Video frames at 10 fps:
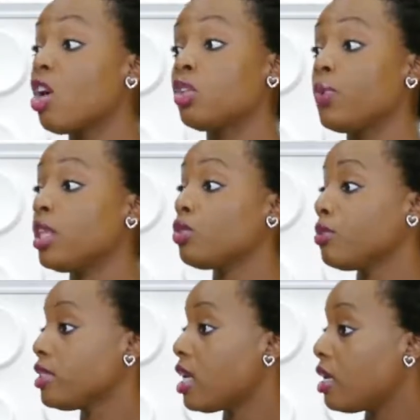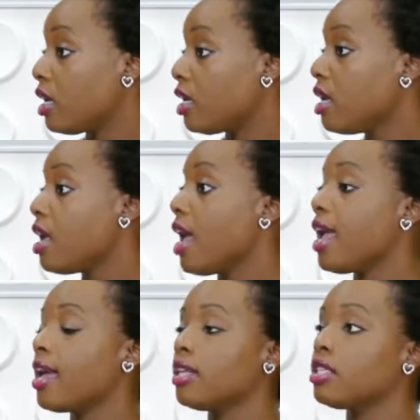all the way through Sunday.
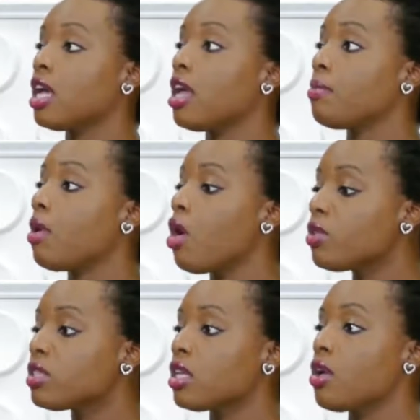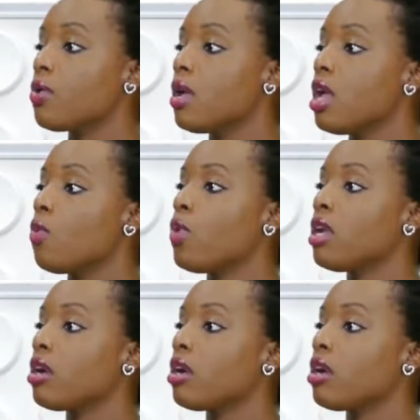And also, we